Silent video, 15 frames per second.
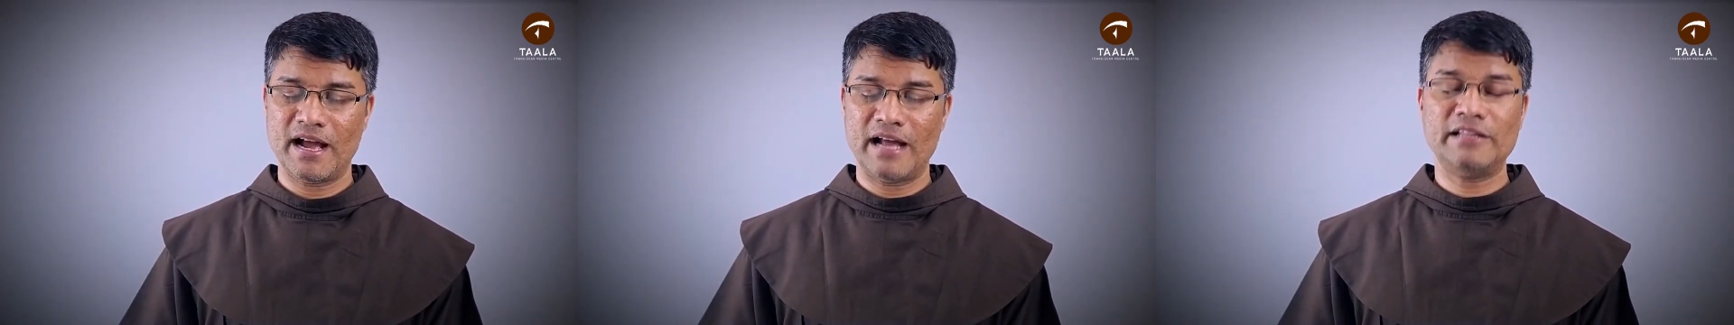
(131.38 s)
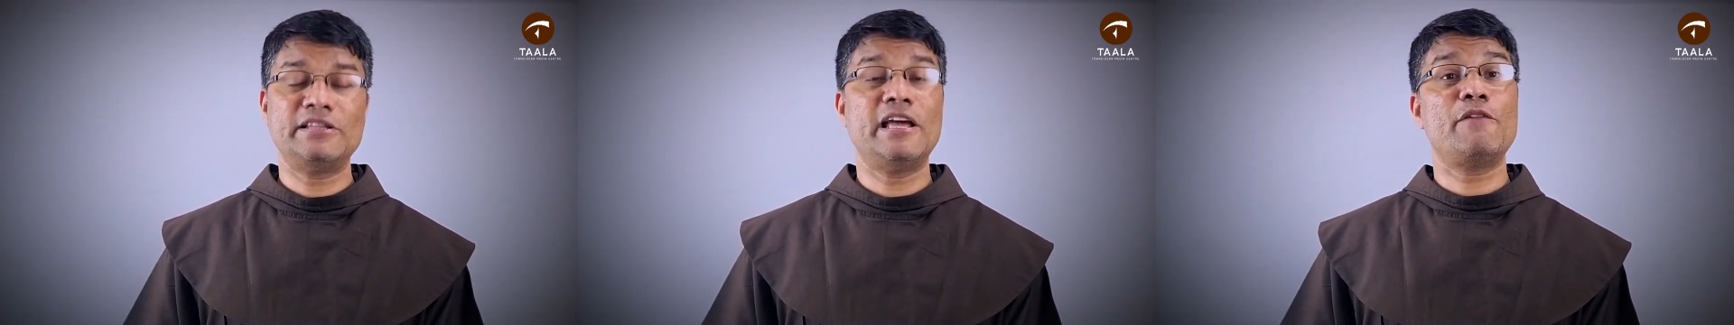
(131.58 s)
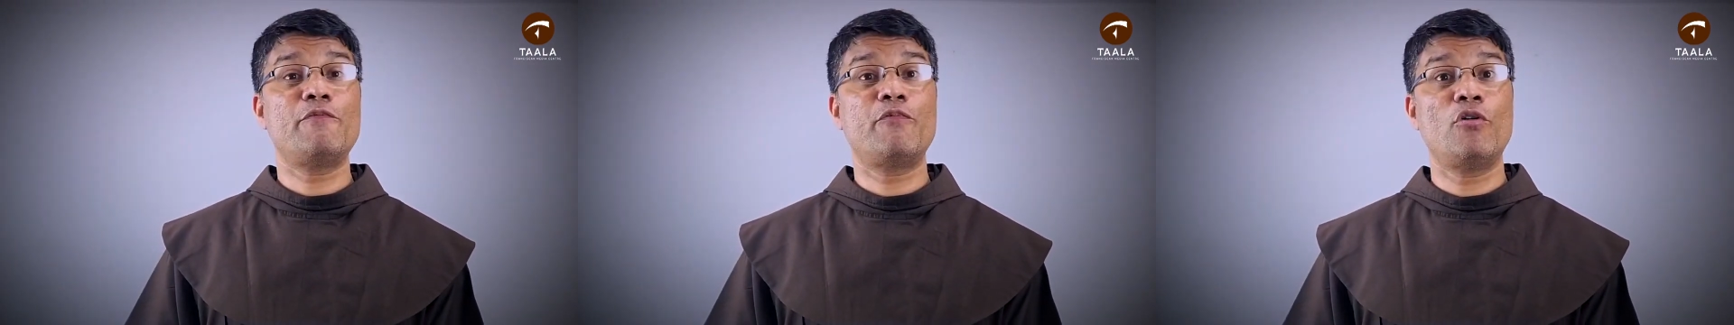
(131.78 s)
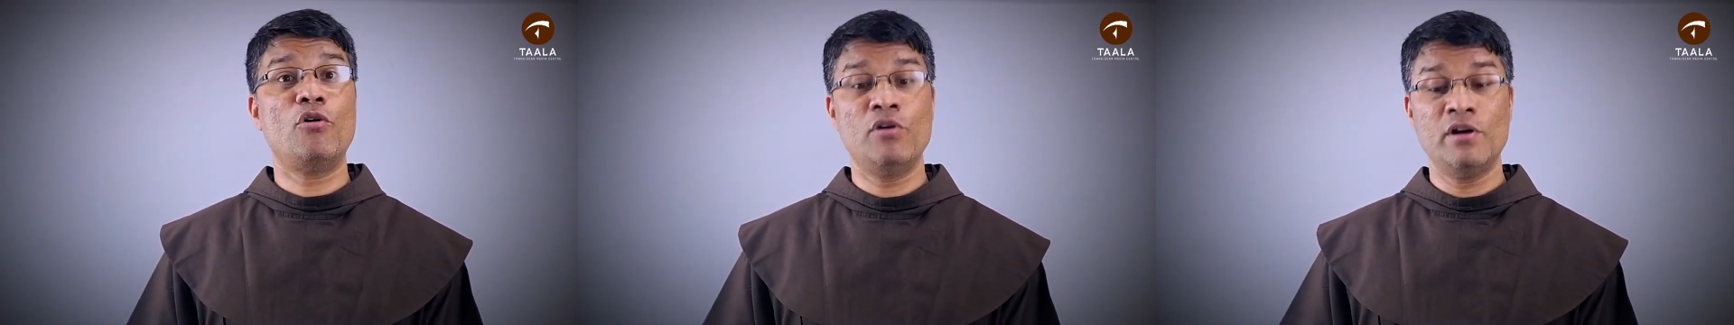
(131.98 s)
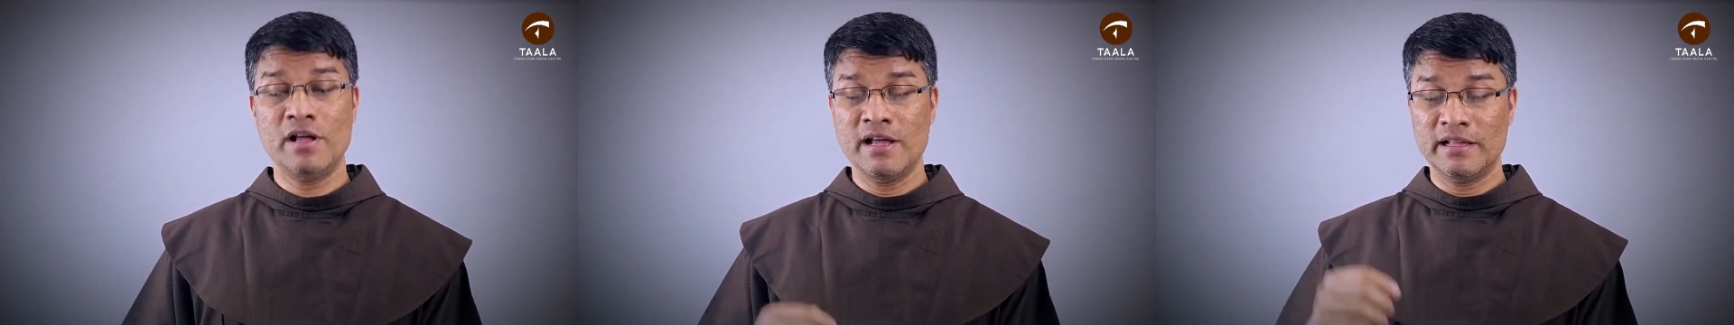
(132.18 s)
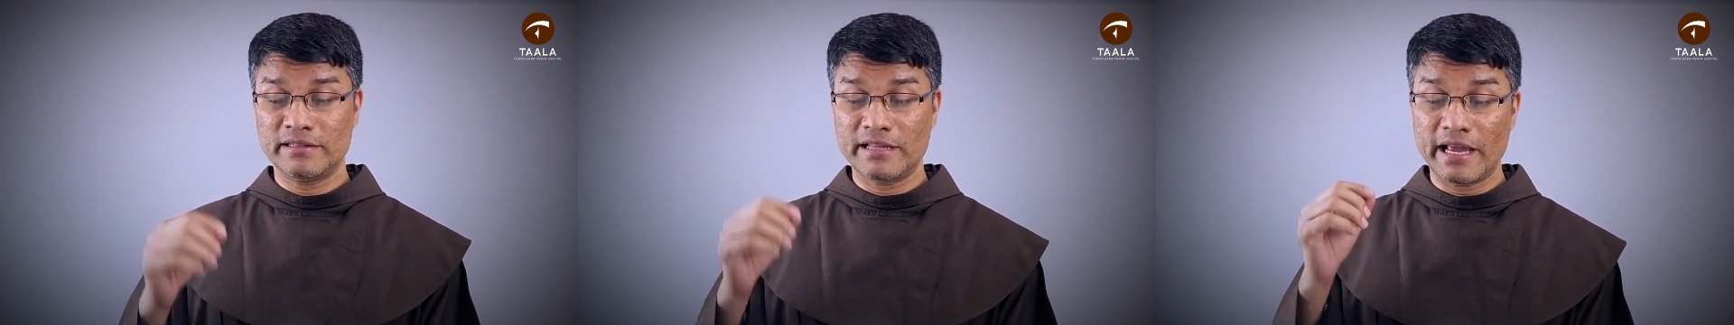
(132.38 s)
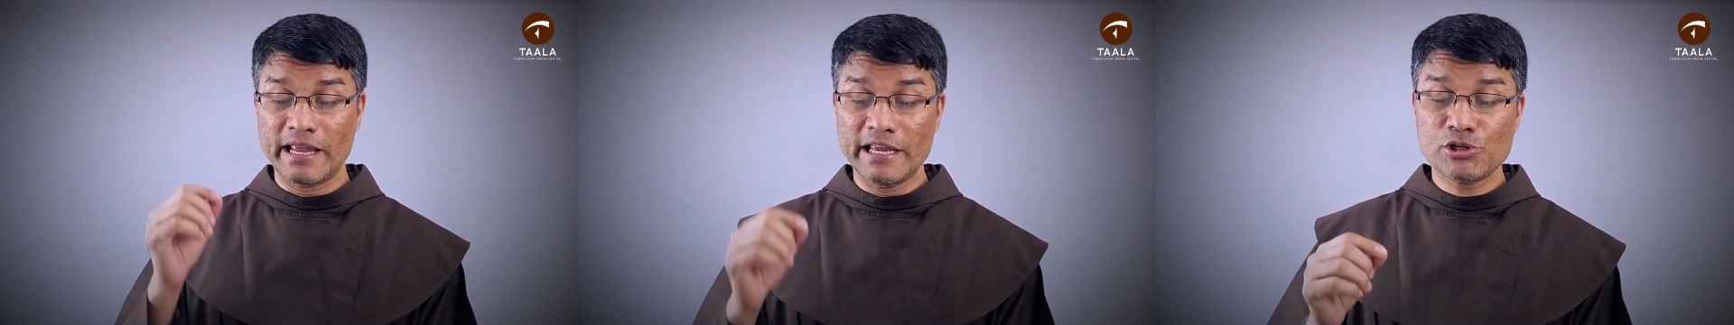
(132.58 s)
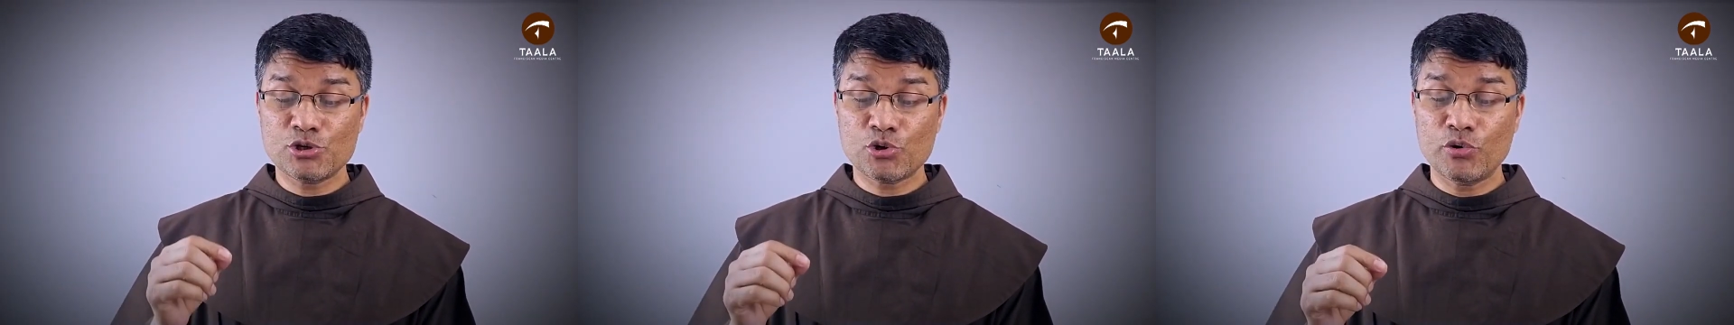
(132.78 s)
And therefore,
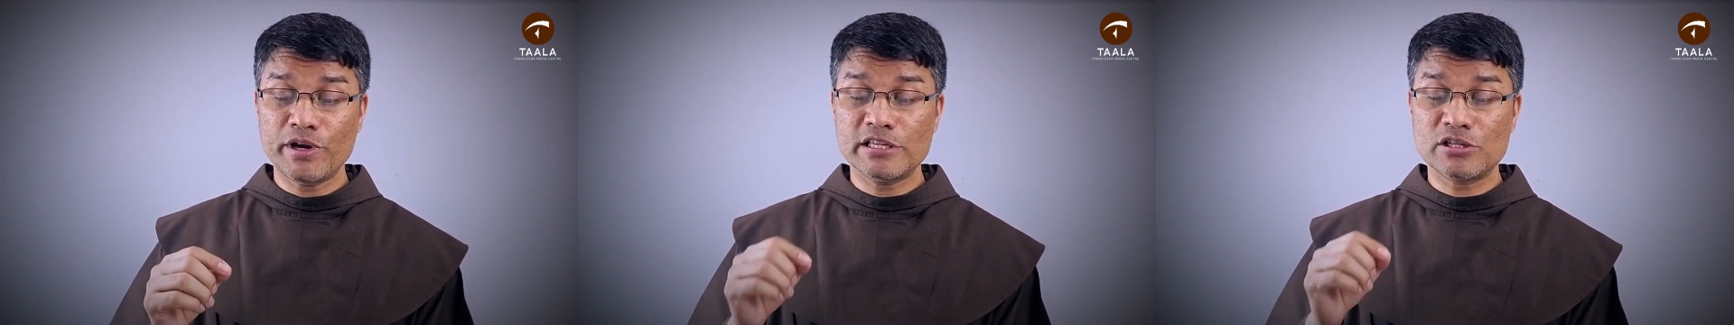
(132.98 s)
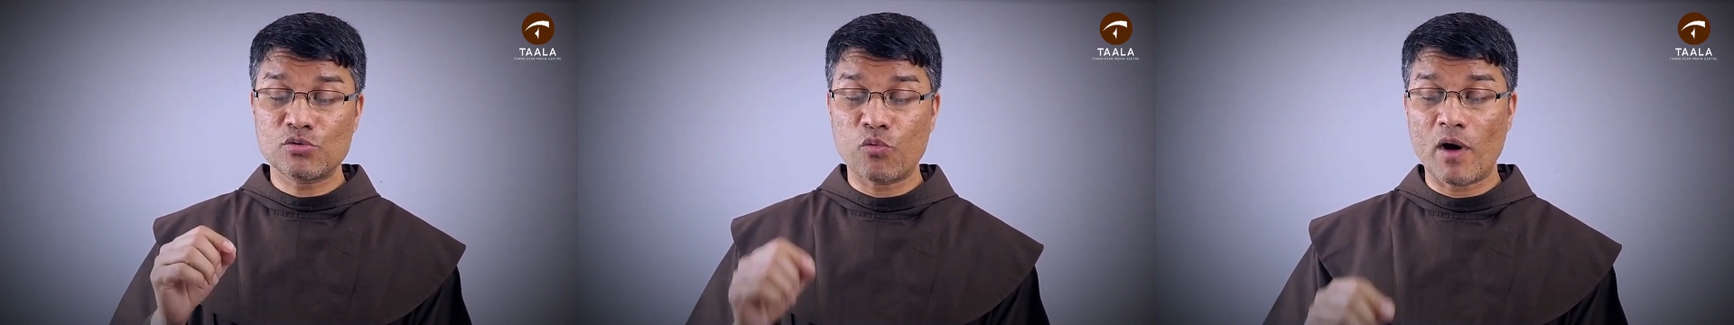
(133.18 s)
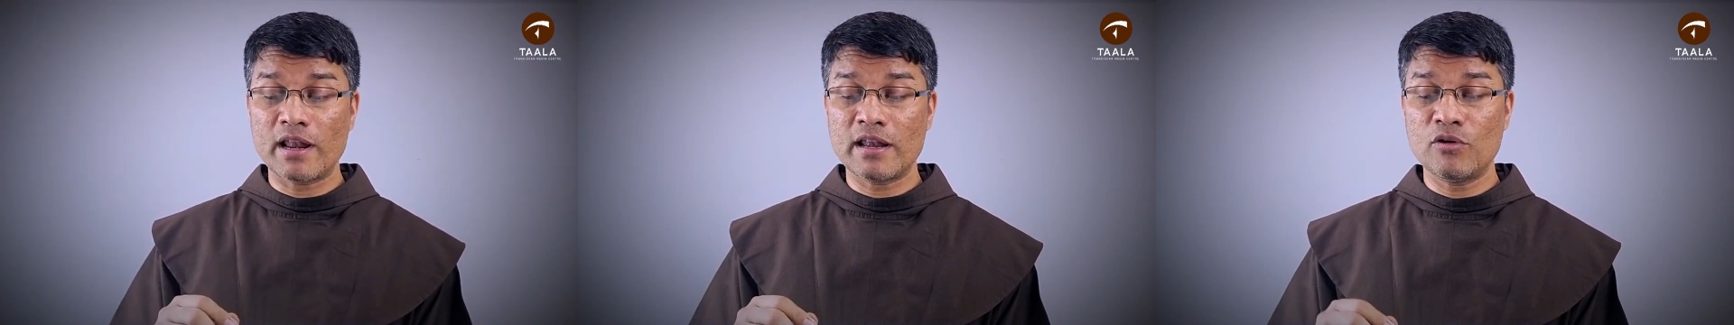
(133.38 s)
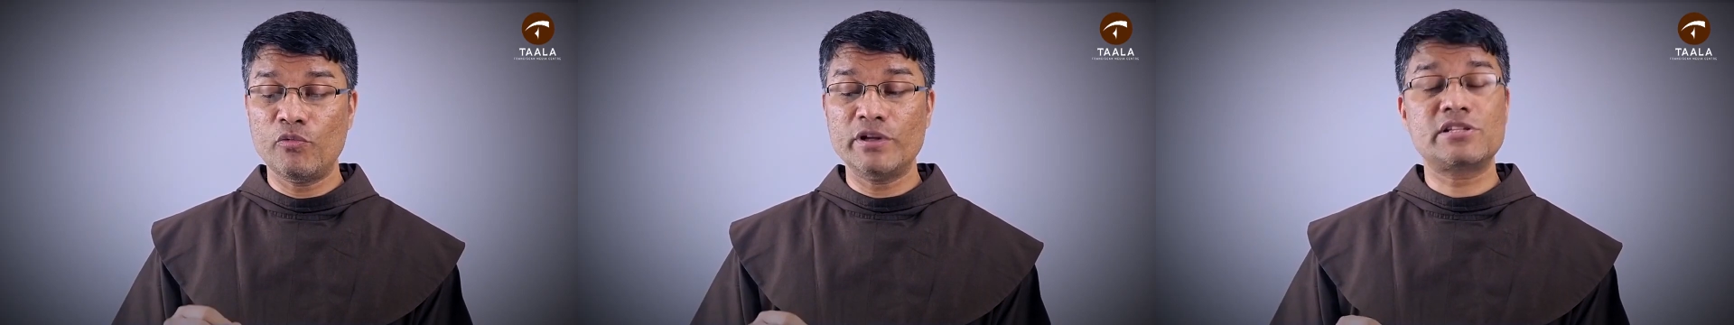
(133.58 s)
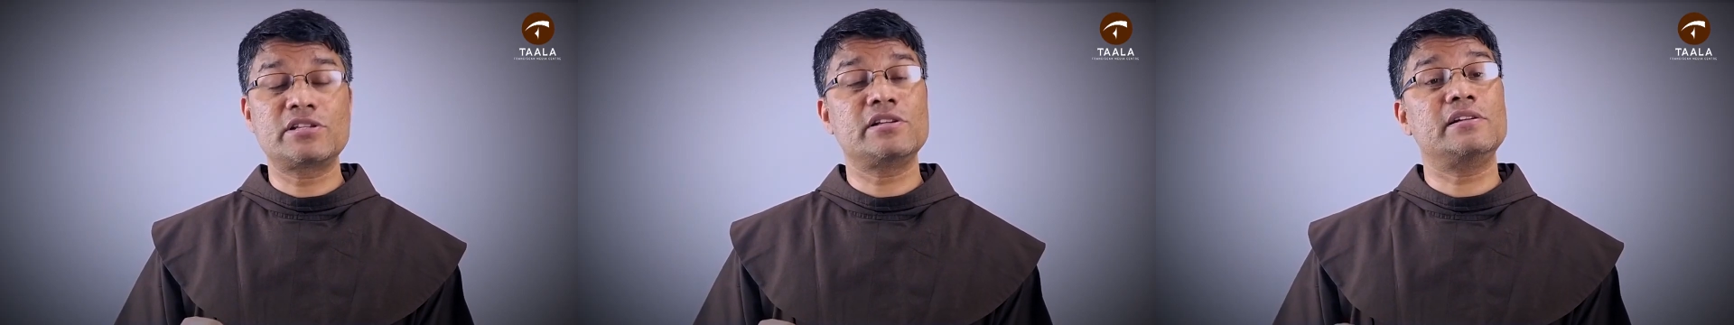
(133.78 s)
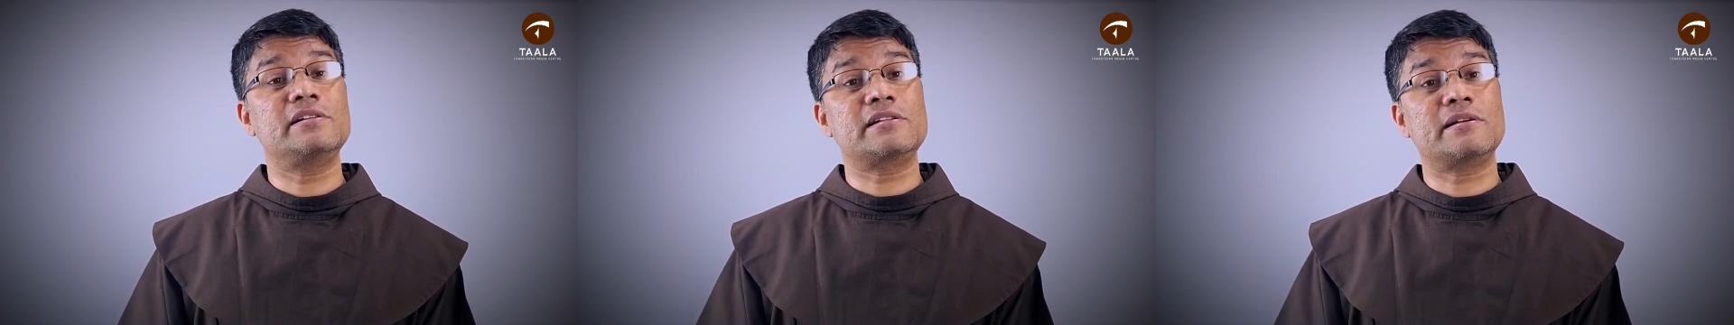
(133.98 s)
the issue is one which